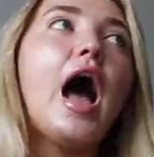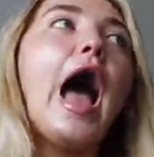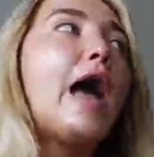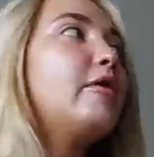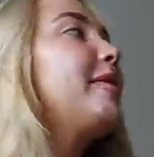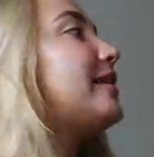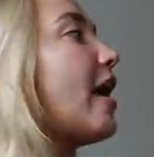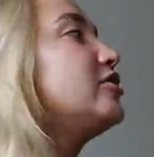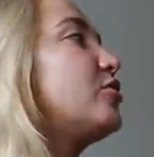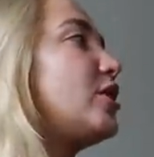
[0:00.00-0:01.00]
I would be
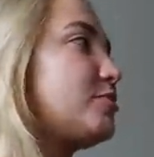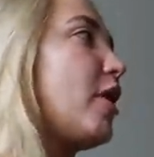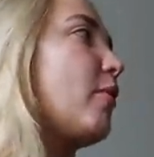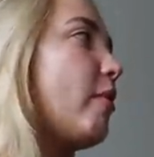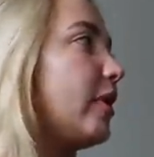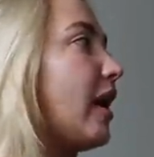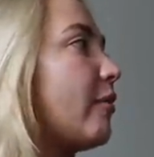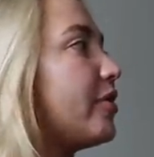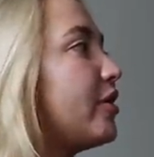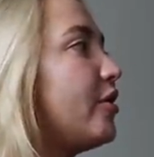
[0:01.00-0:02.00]
down to watch part one when I get
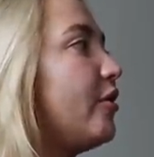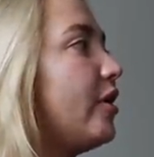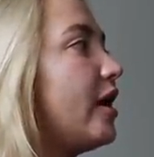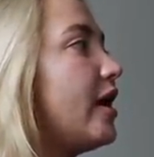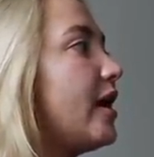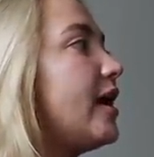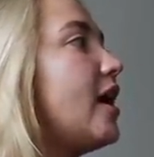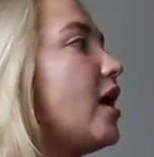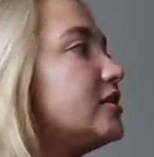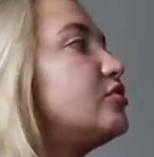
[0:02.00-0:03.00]
with you.
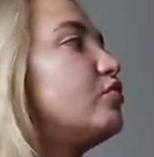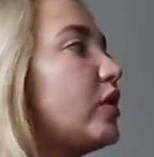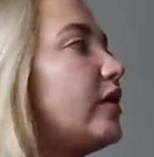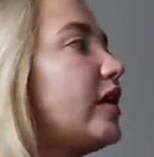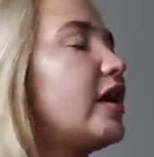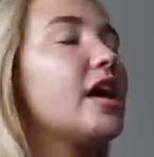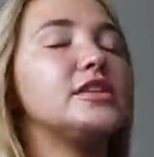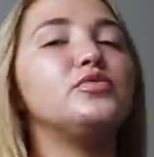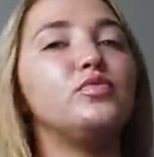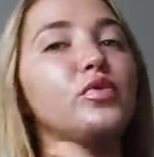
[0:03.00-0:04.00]
Yeah, it's I'm really, down.
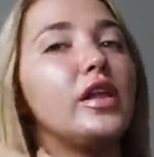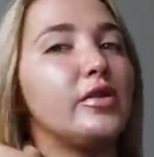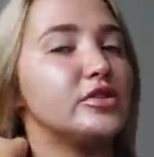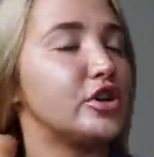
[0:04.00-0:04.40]
it's really was